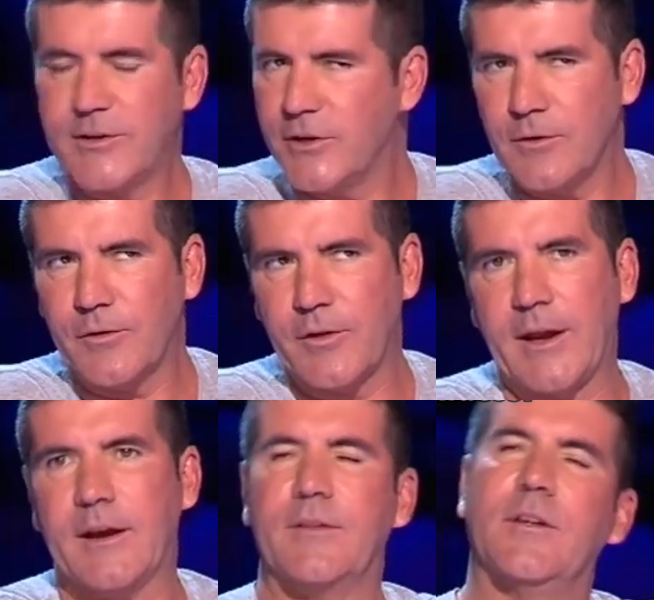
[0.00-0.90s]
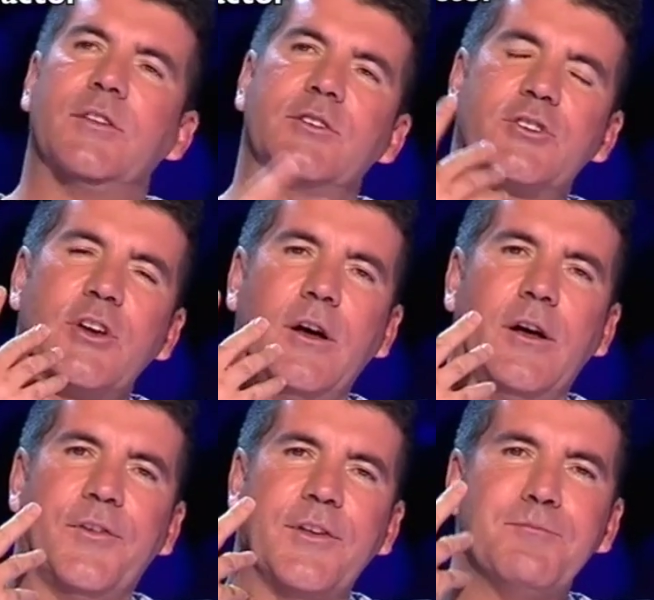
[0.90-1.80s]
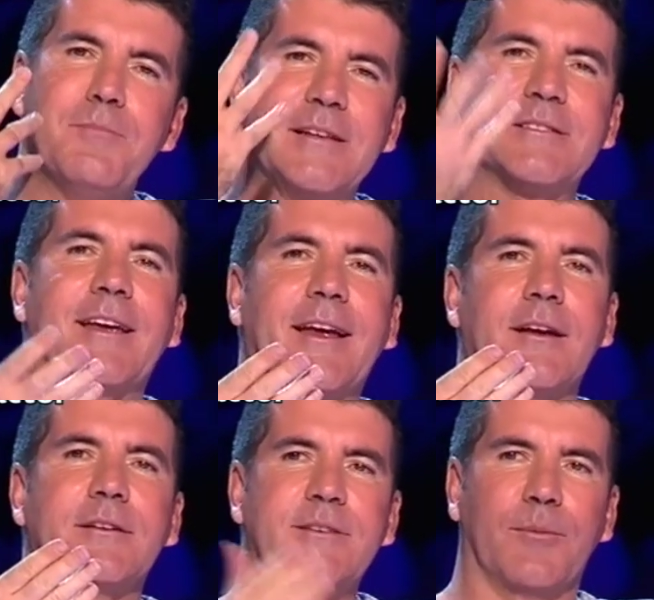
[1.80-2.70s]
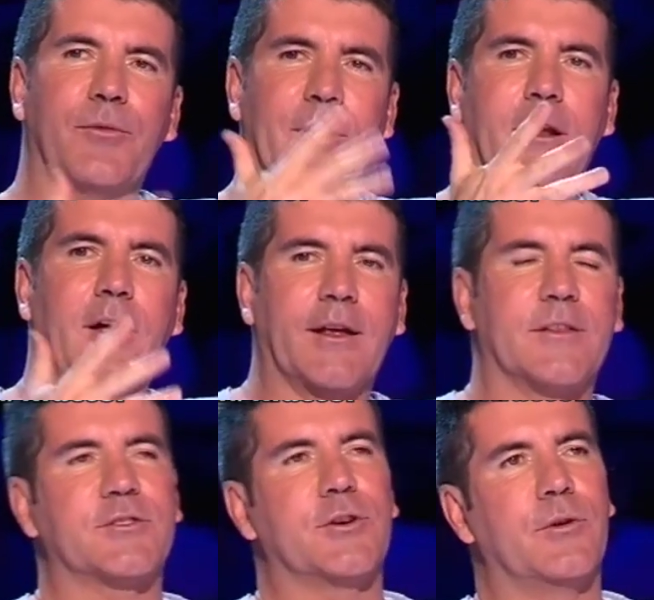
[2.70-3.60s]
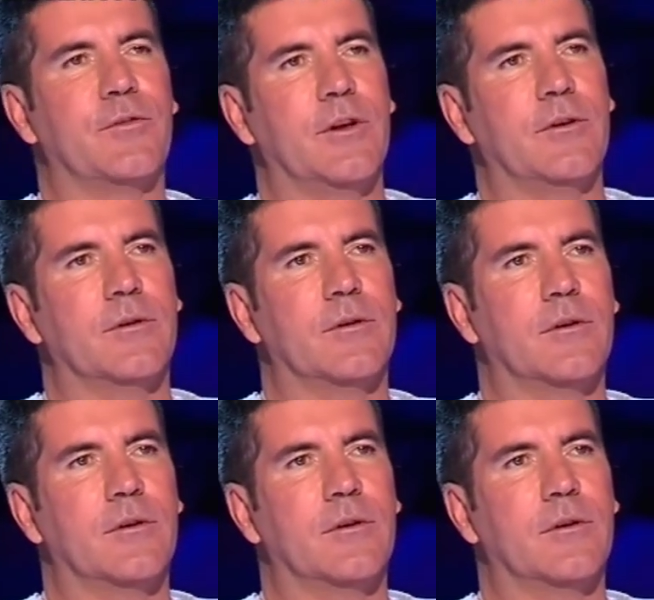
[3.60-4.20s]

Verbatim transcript: and do you think that the chart is missing something like the two of you?